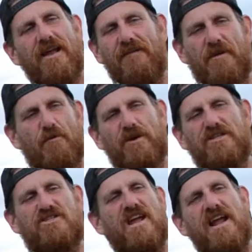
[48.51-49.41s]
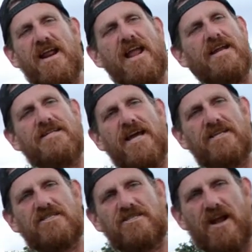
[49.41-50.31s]
If it would have stayed eight
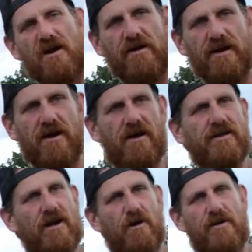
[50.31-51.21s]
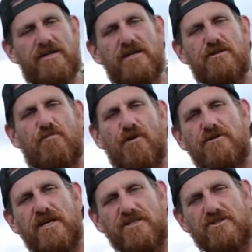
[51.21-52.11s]
tenths there and, uh, you know, a dozen
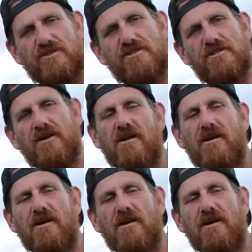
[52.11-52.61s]
protesters,